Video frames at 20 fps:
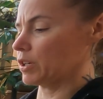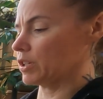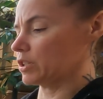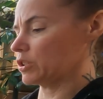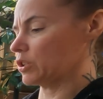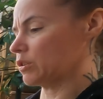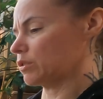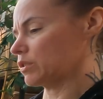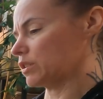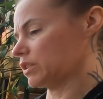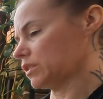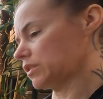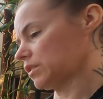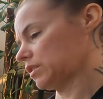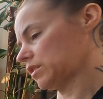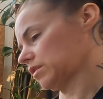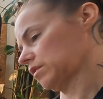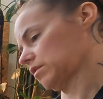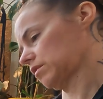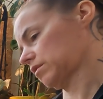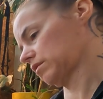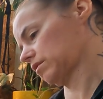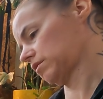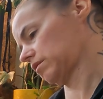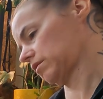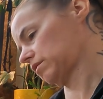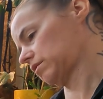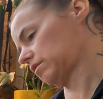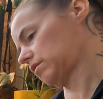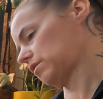noodles.
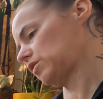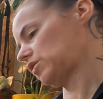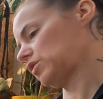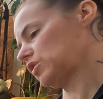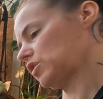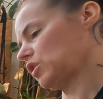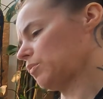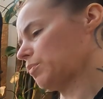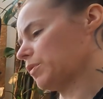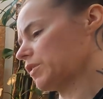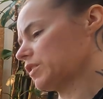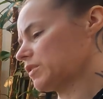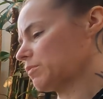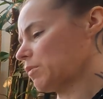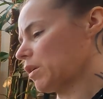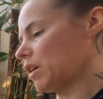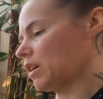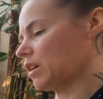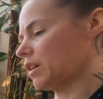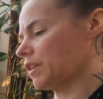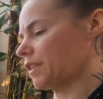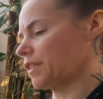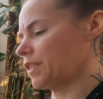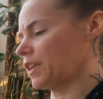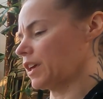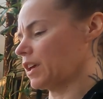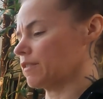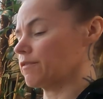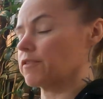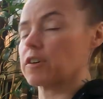Super small,
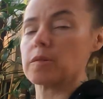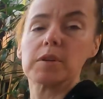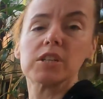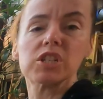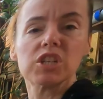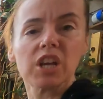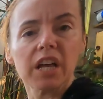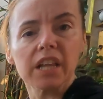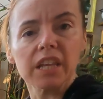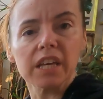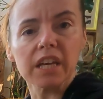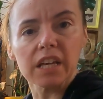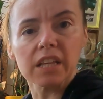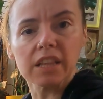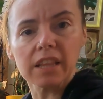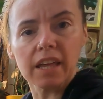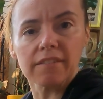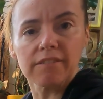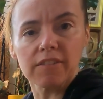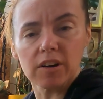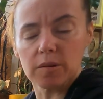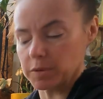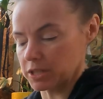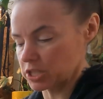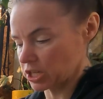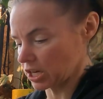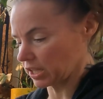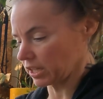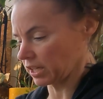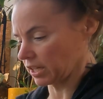thin, vermicelli, like
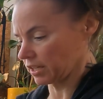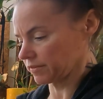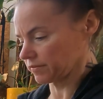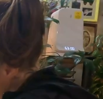vermicelli.